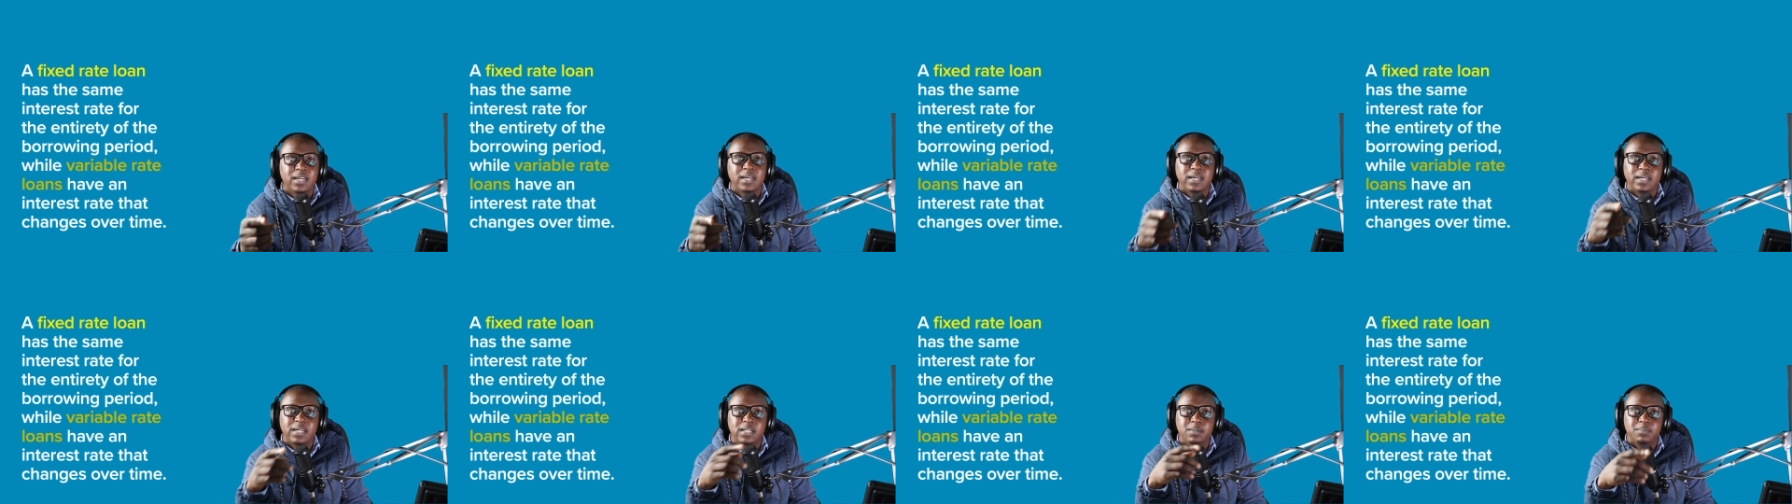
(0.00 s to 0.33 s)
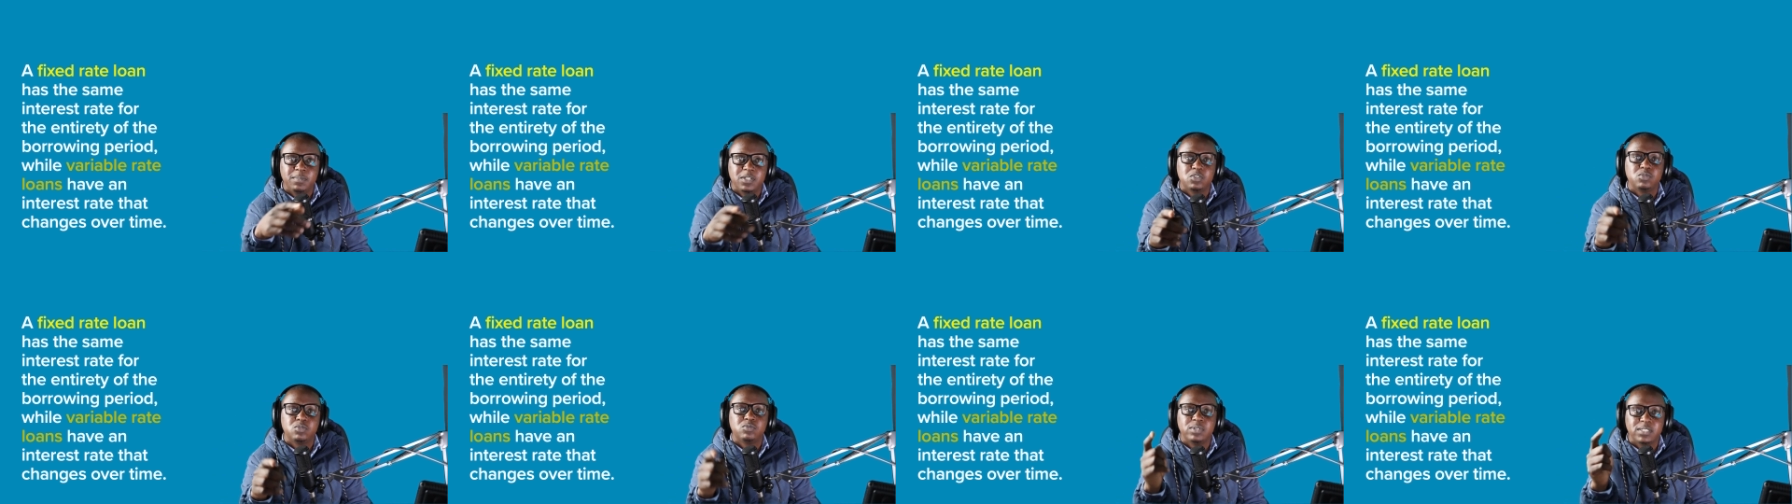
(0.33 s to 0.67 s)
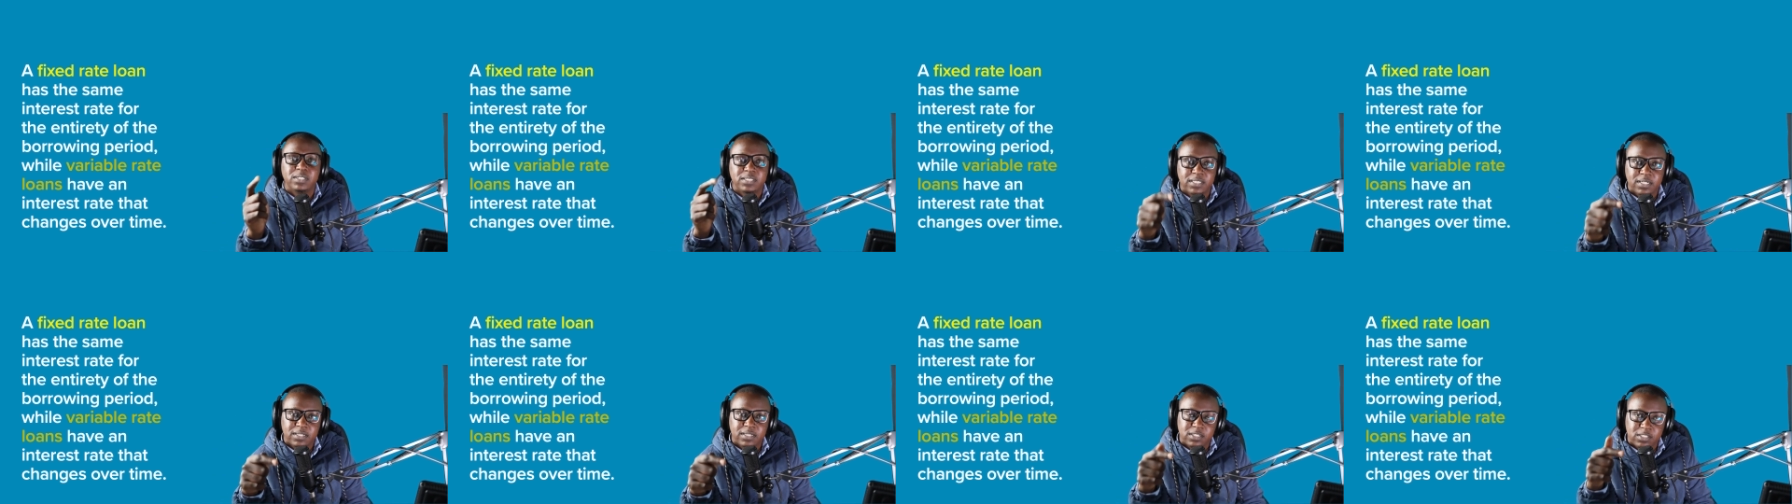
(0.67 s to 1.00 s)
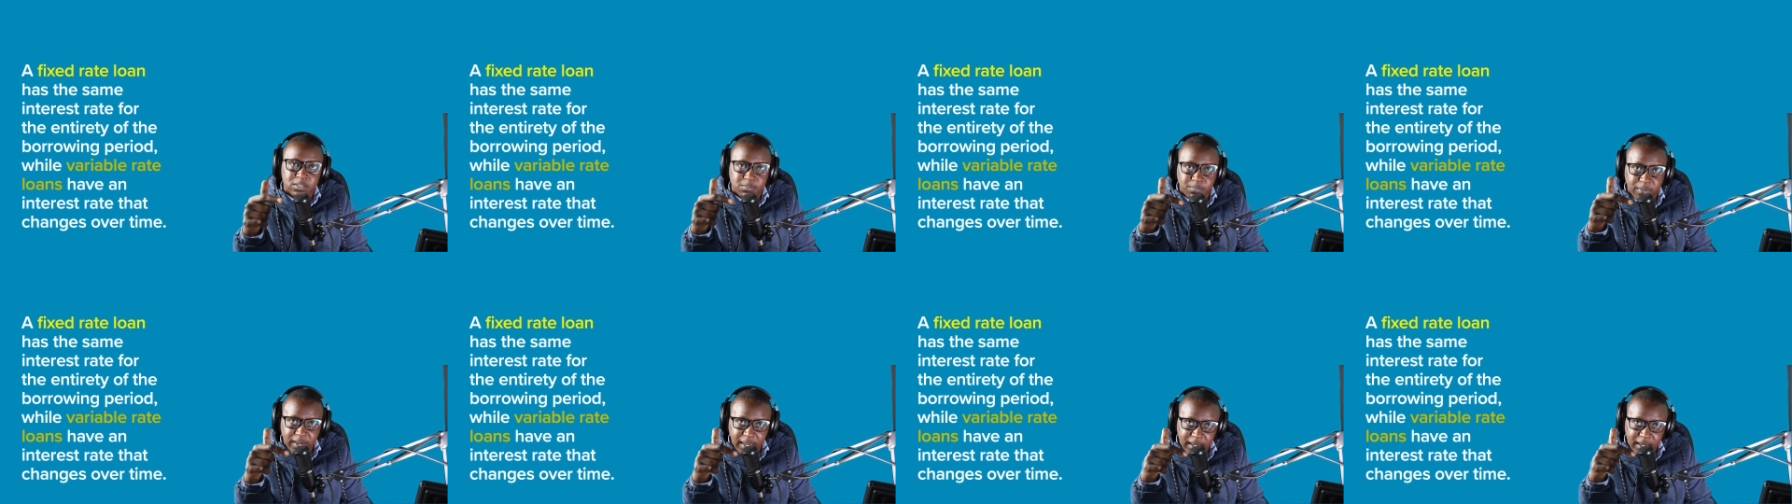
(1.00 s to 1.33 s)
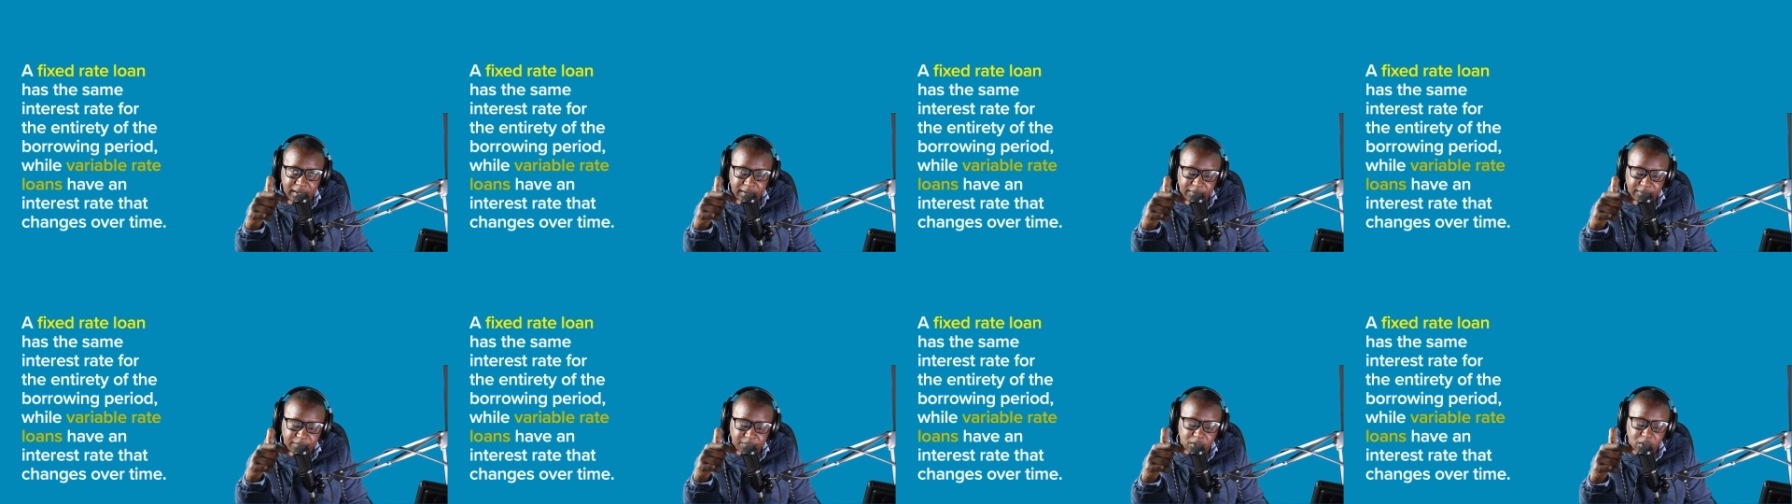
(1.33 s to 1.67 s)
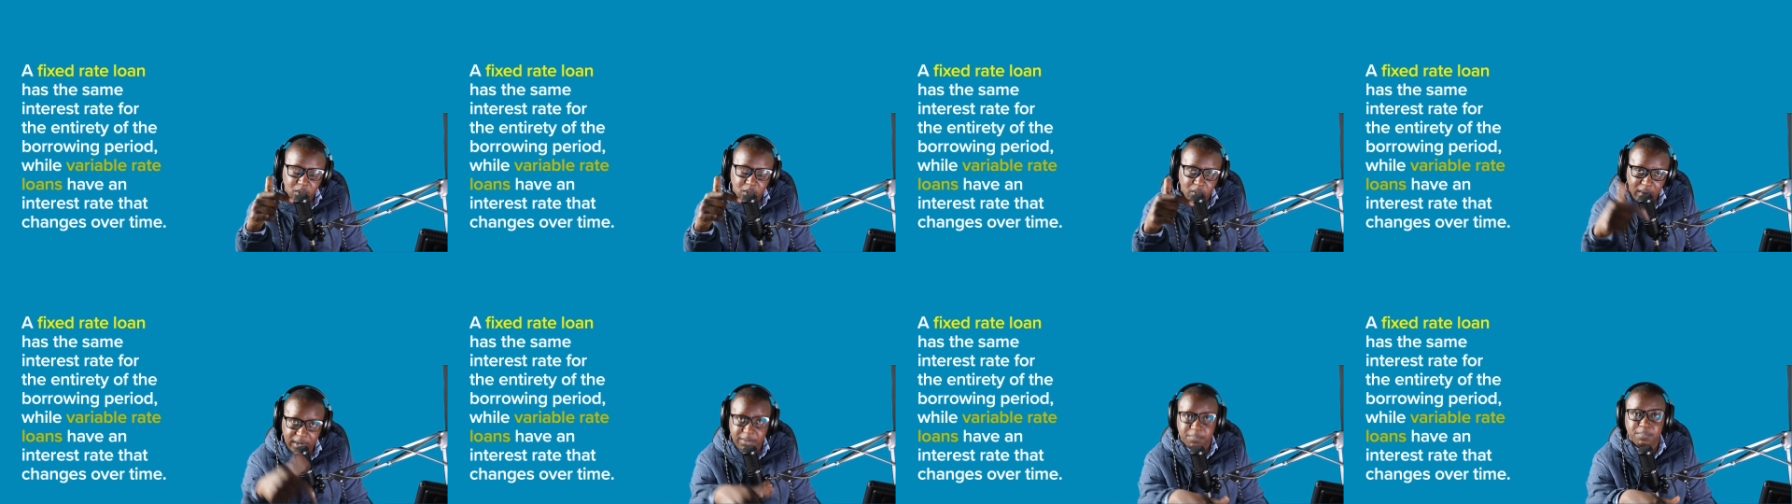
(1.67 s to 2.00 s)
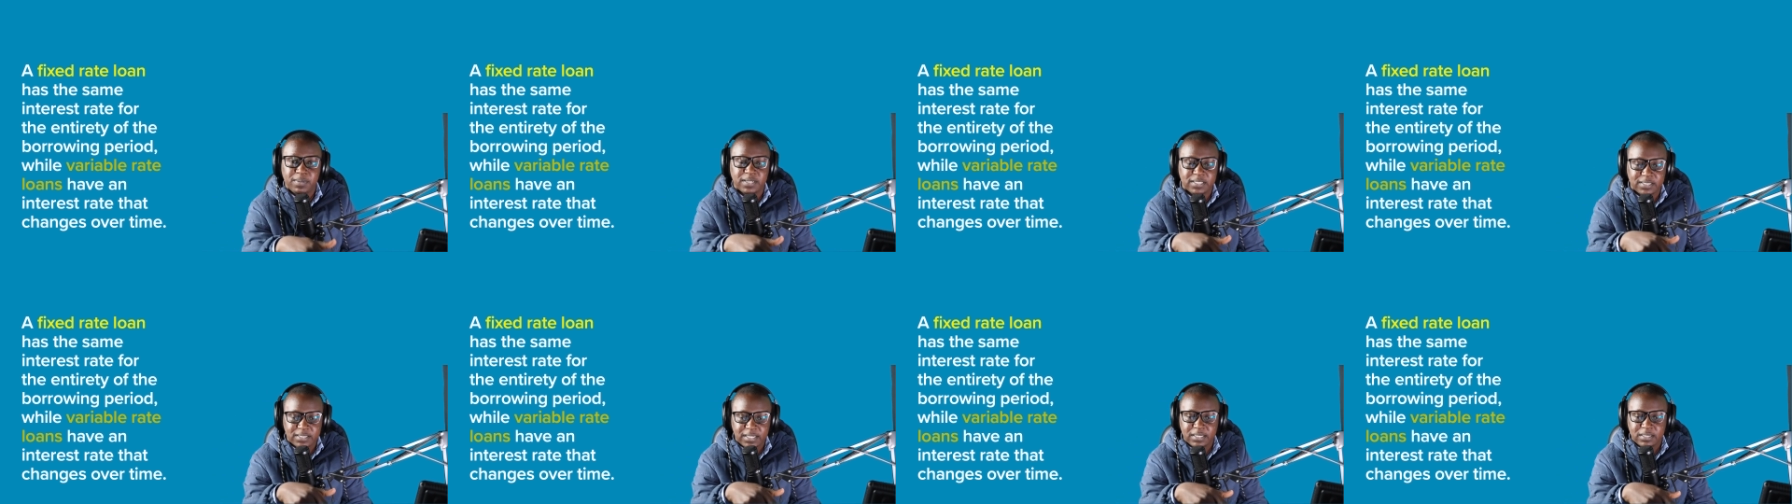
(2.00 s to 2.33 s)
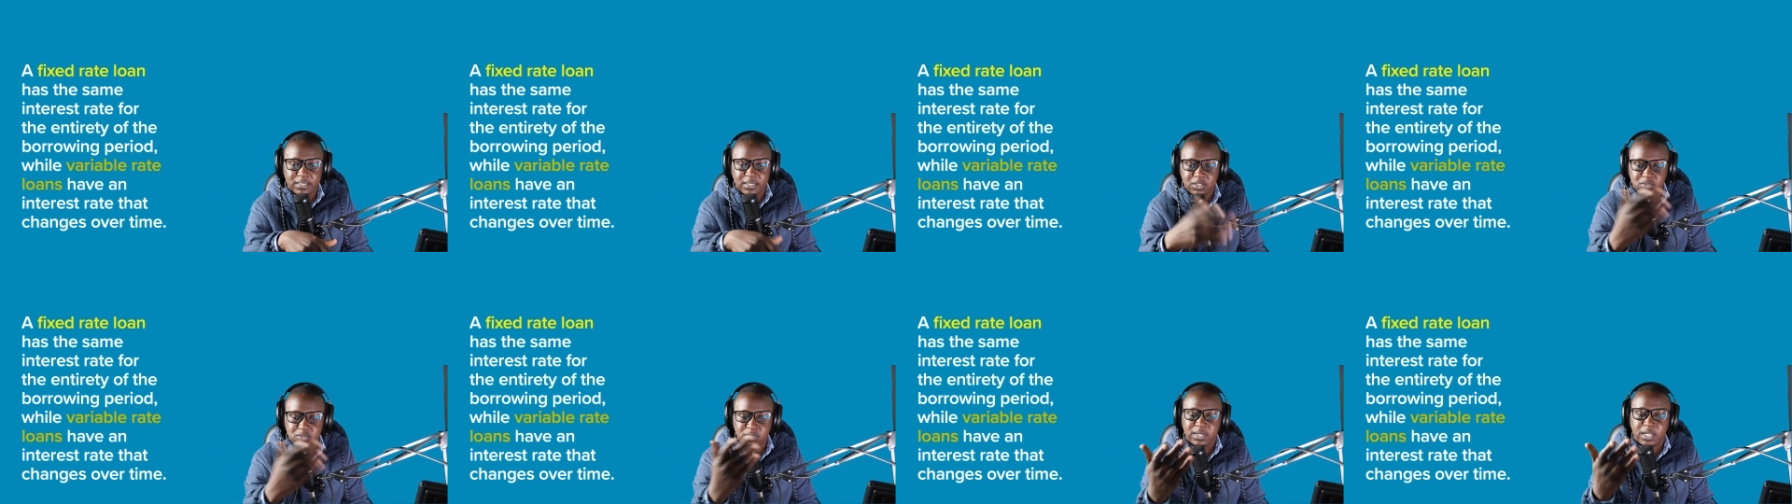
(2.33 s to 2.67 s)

it means it will decrease by 1% as well.